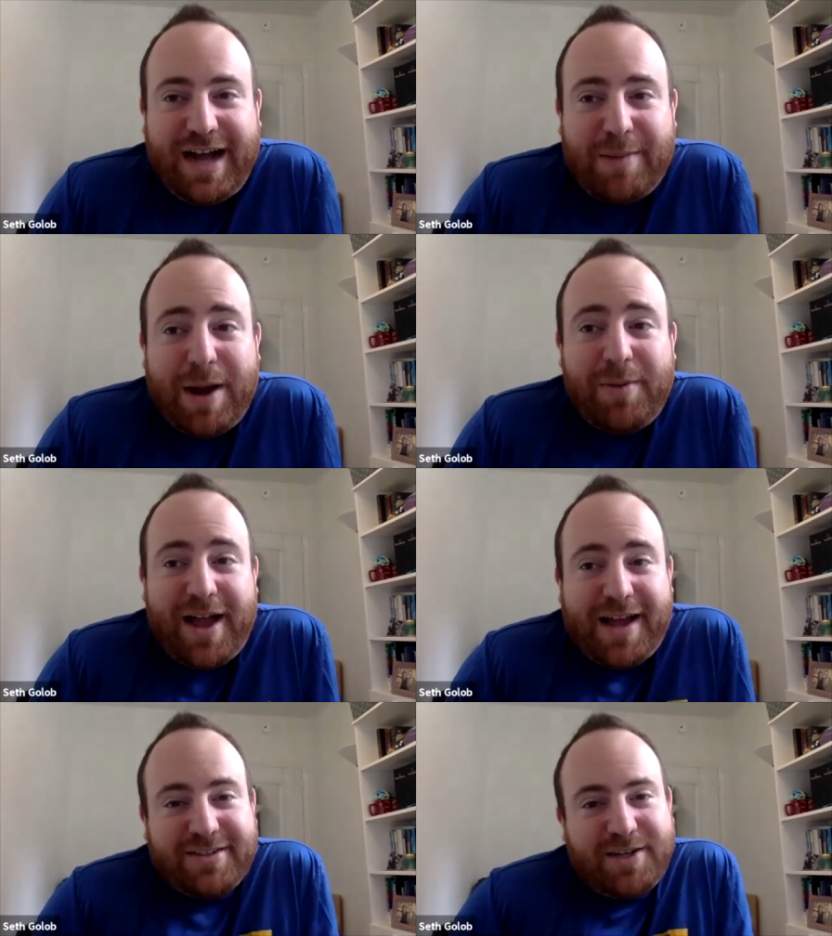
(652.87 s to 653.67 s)
um, I will
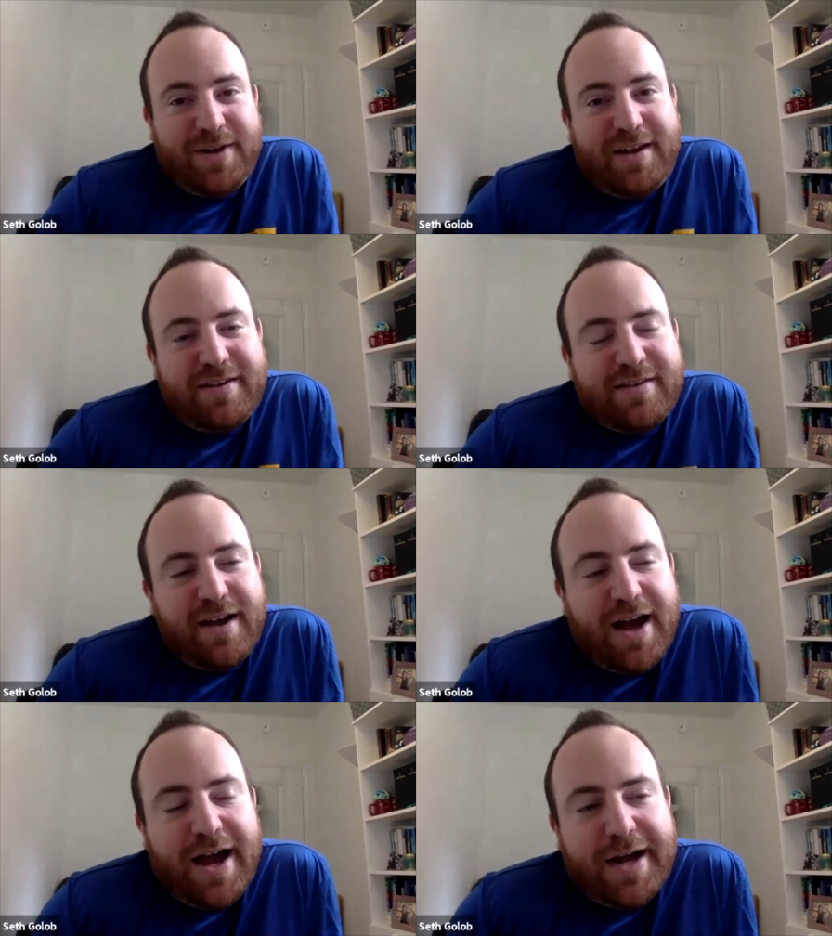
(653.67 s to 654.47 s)
ask you is,
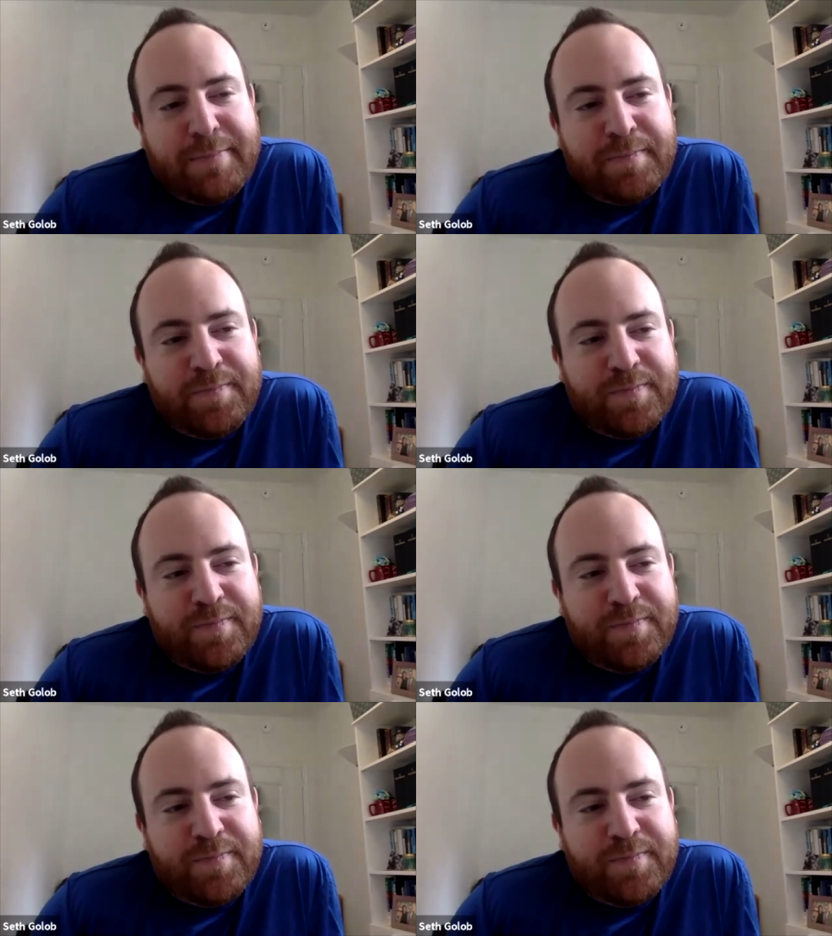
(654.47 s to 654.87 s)
um,